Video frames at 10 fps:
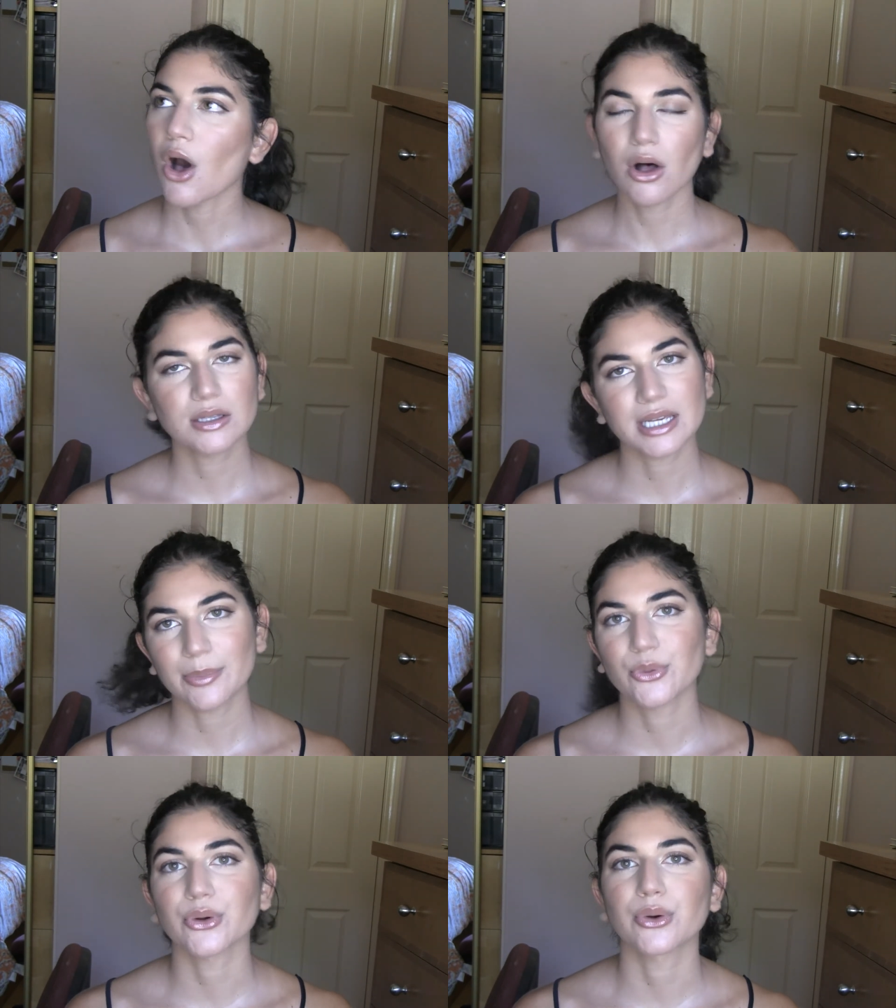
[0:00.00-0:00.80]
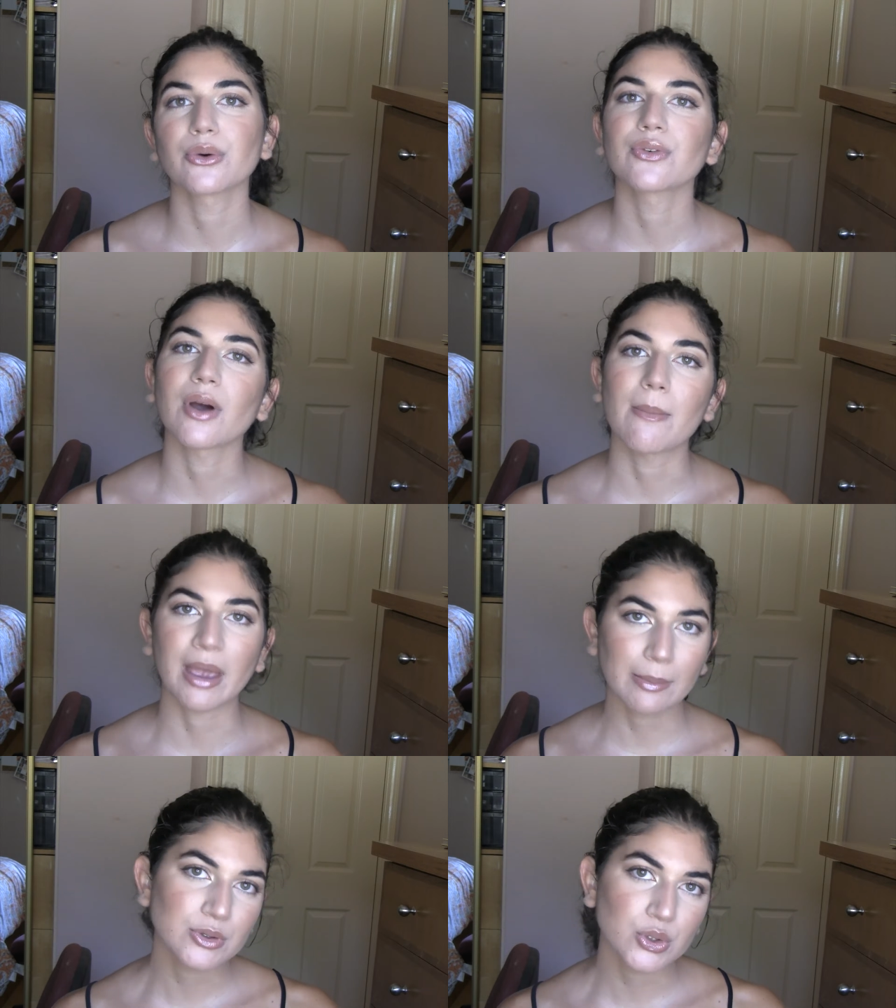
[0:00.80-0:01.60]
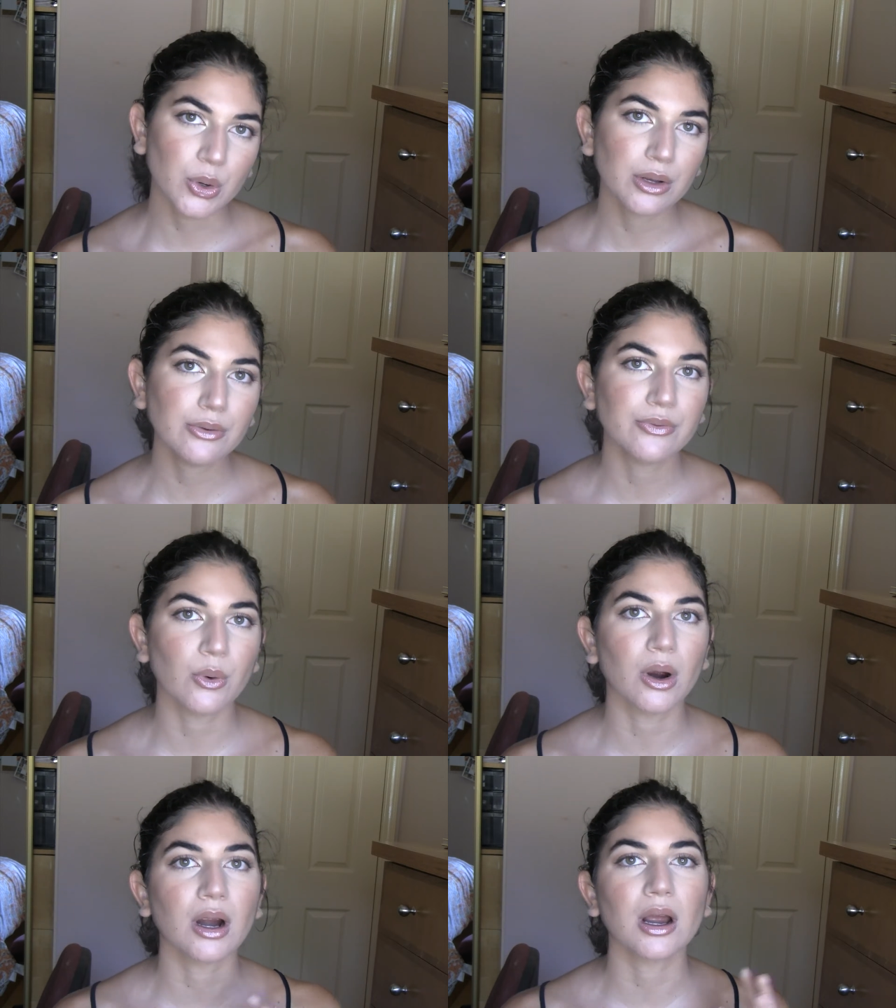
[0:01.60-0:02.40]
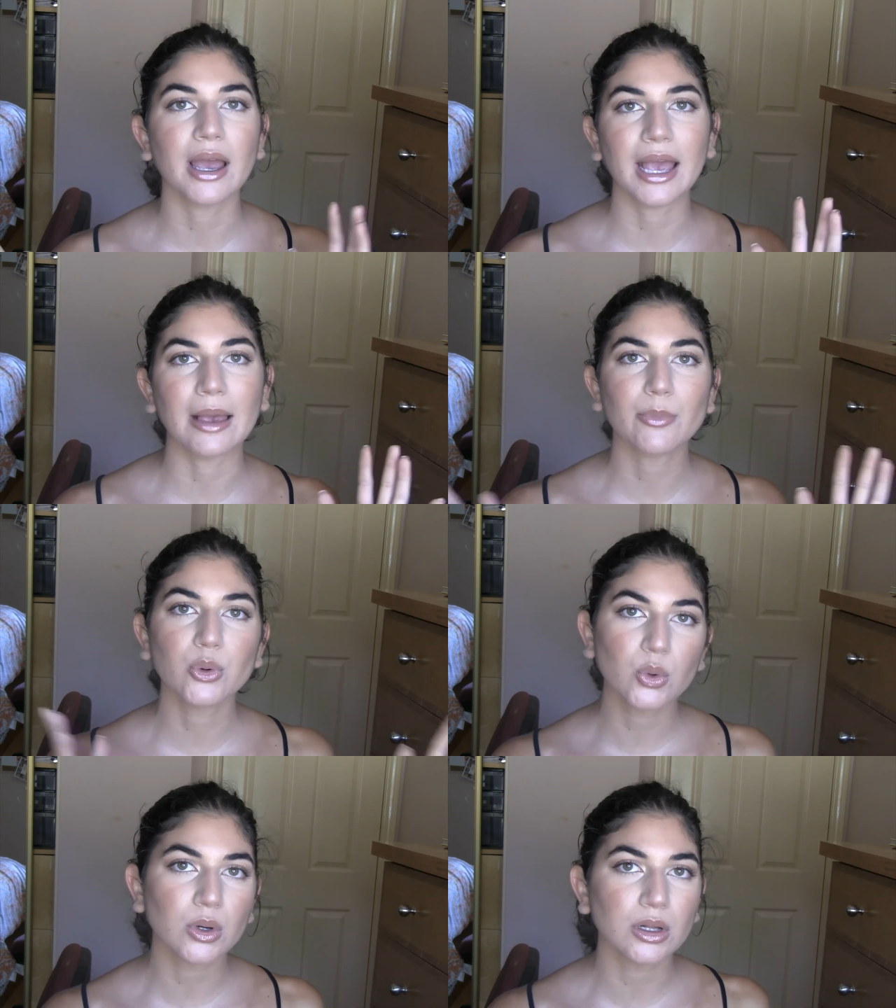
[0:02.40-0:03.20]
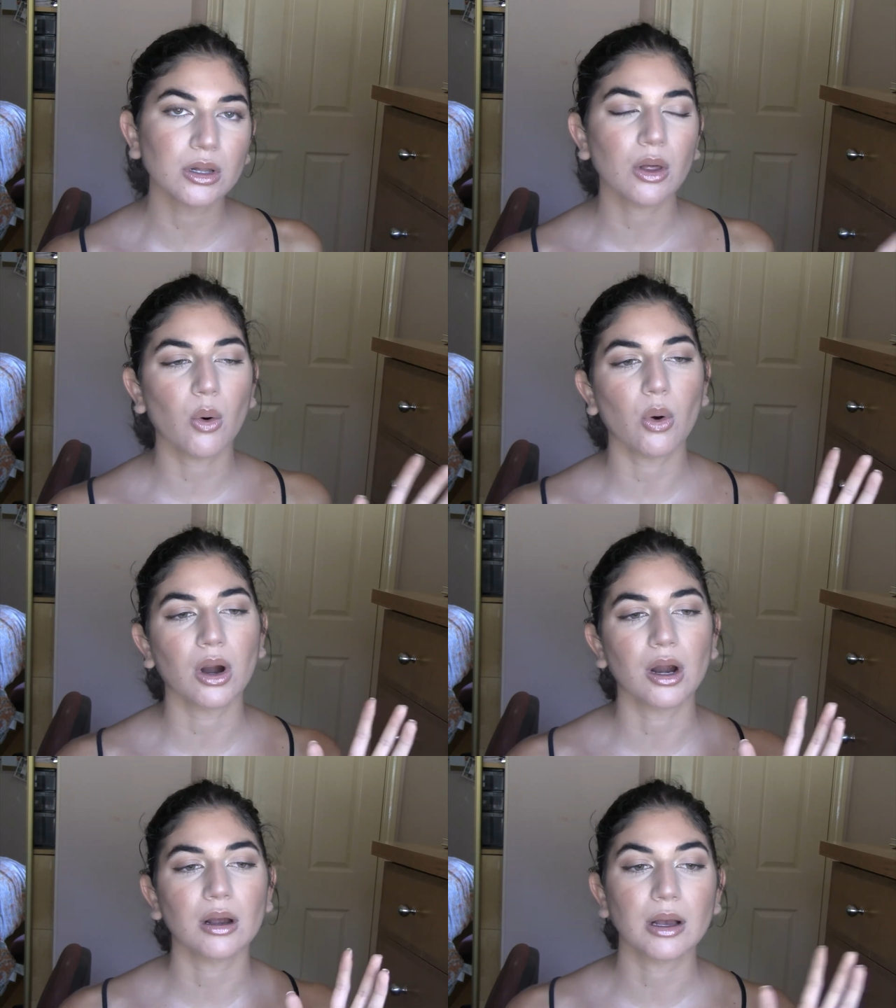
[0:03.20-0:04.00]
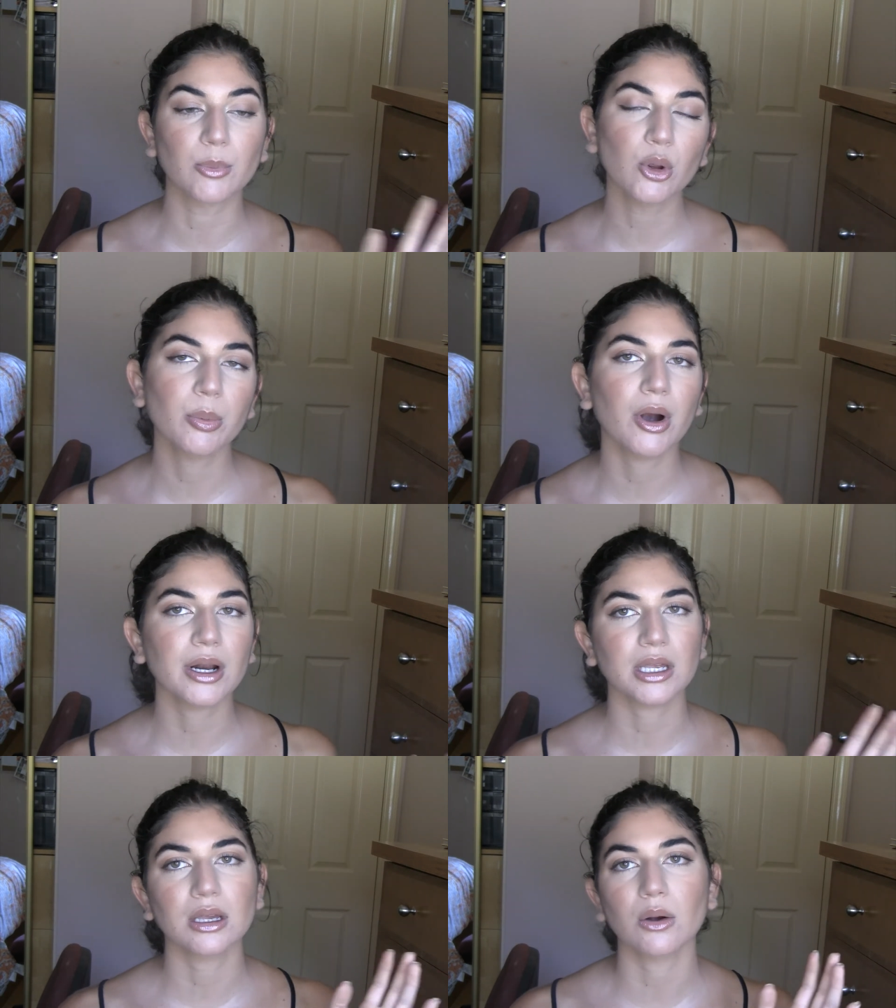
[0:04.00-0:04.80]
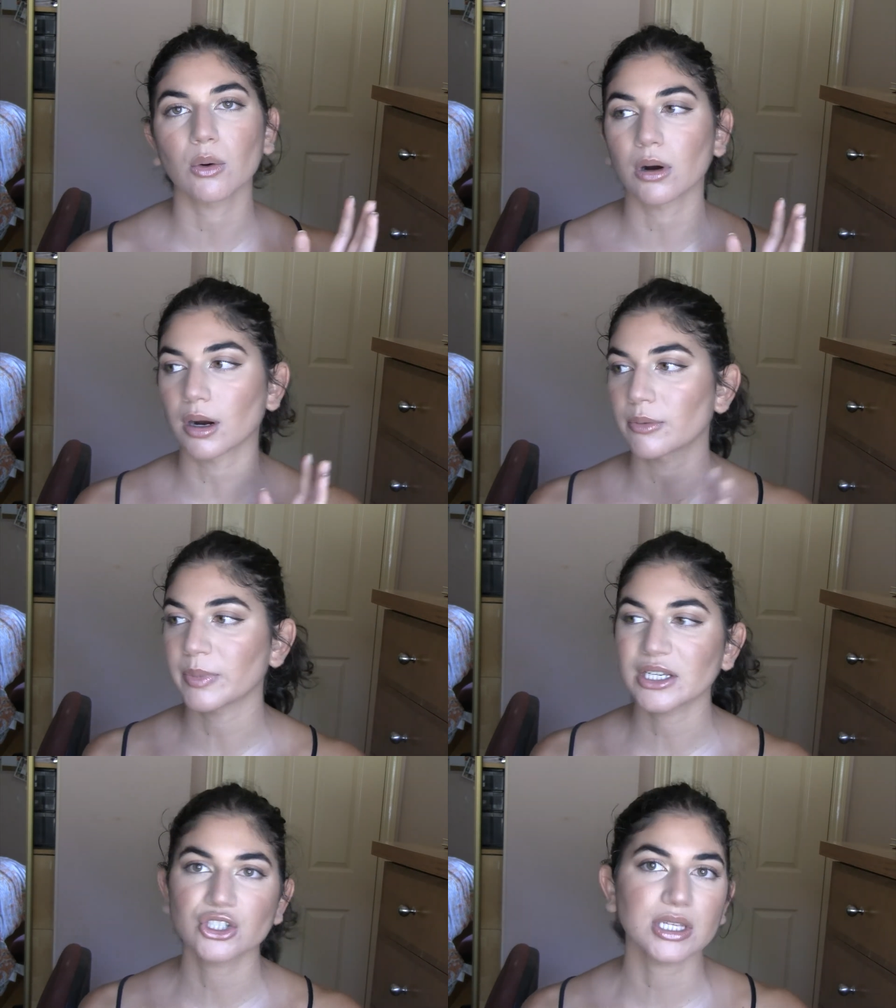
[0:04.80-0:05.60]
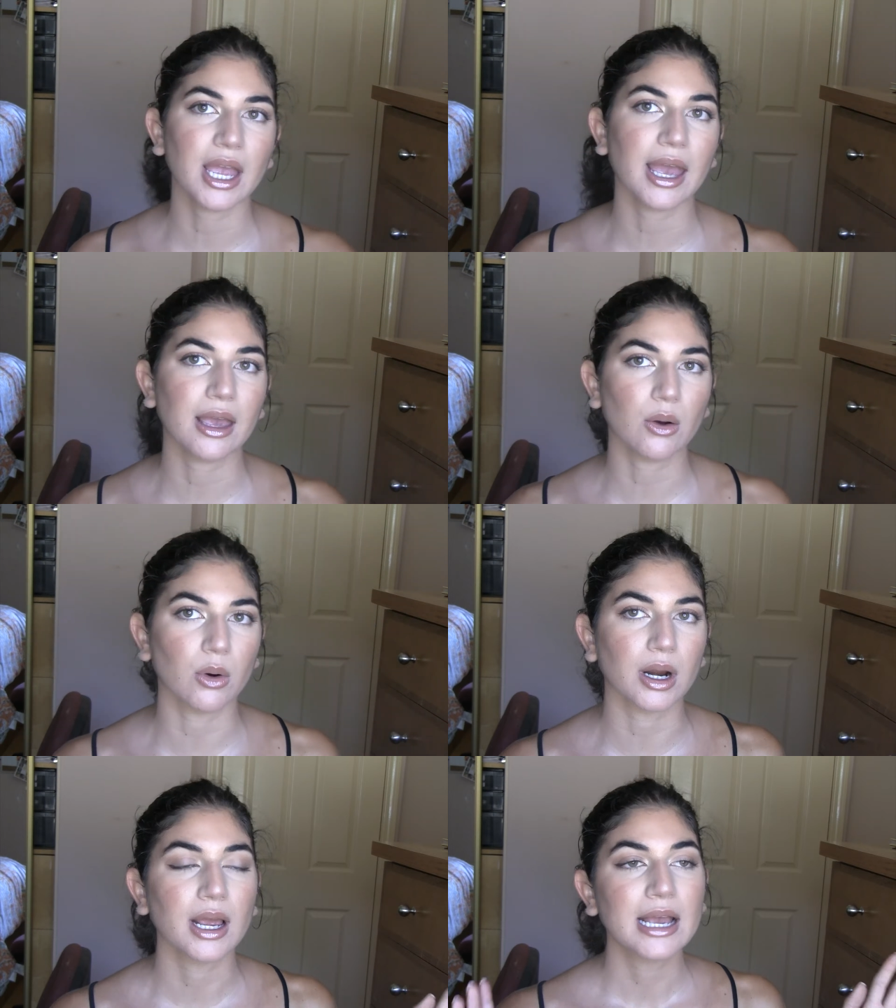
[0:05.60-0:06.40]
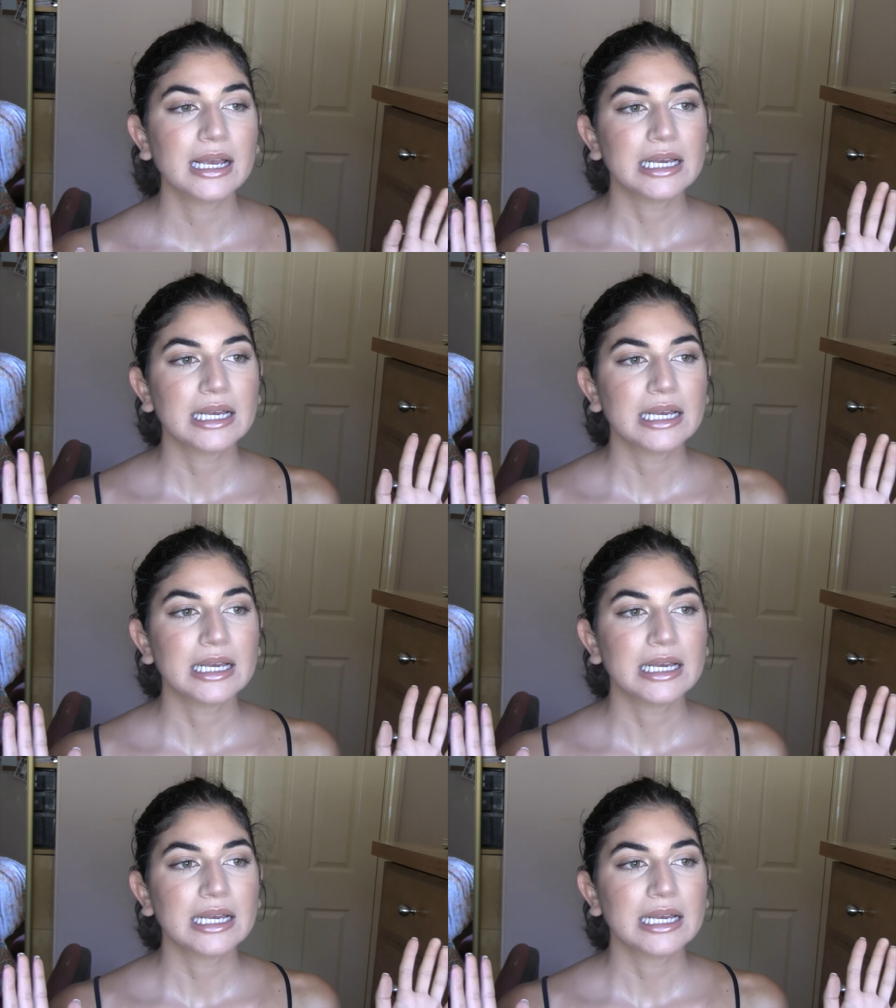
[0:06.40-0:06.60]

all-day proof makeup tutorial for a pool or a pool party or a beach day, or